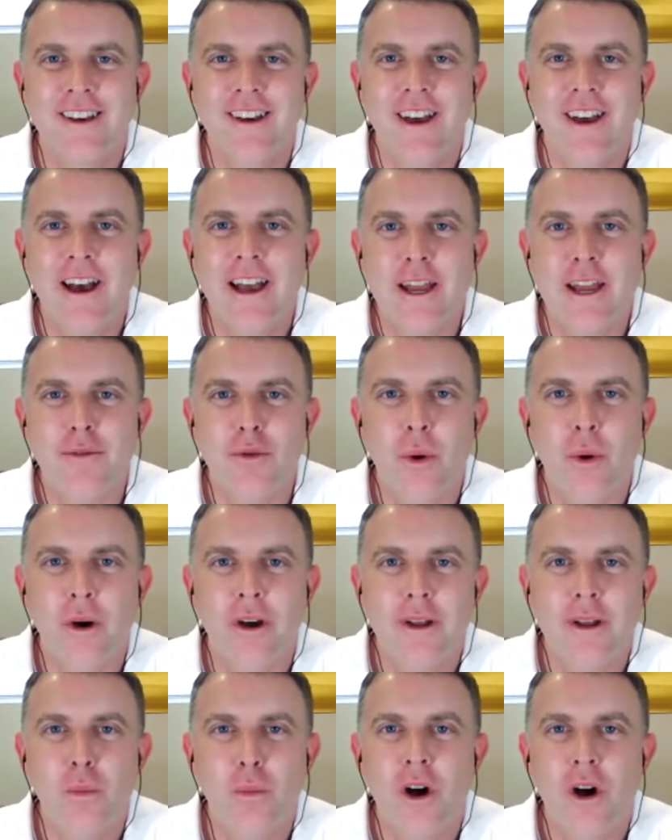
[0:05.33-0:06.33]
Hi, everyone,
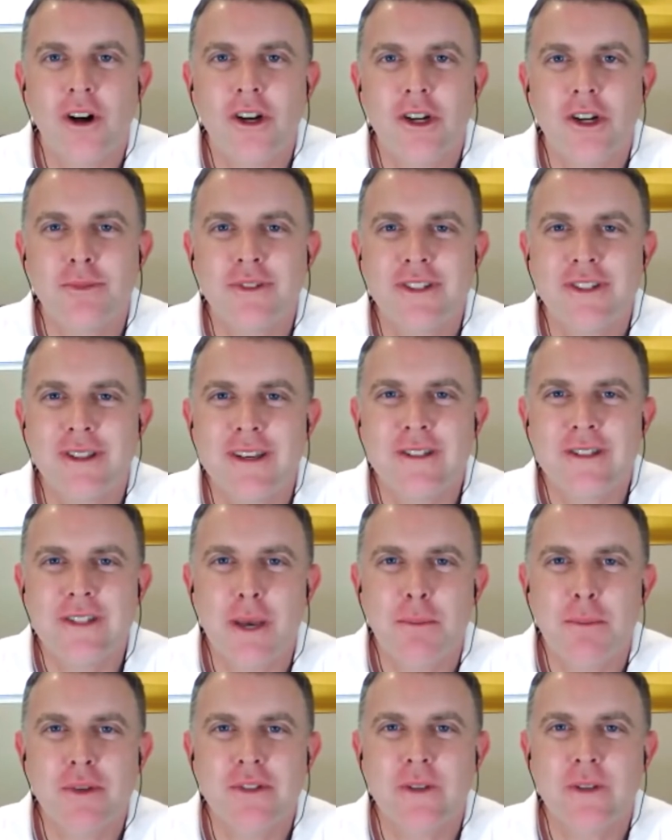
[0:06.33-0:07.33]
and welcome to this
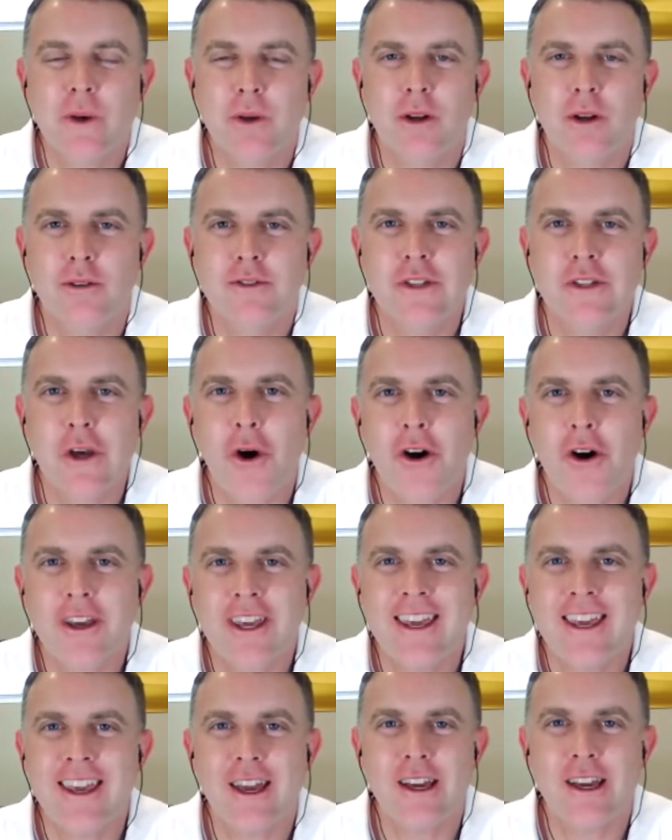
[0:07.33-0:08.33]
episode of
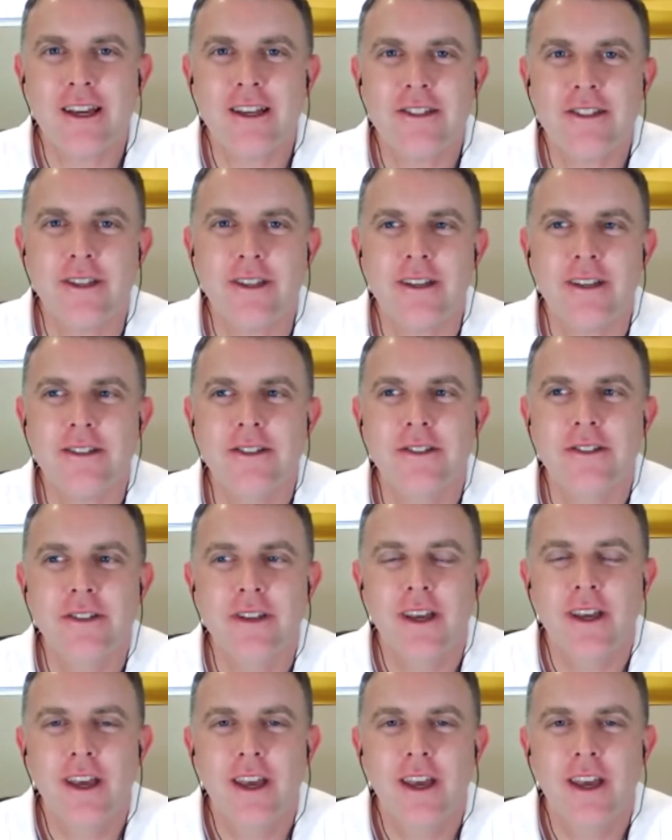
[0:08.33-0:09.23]
Talking Assets.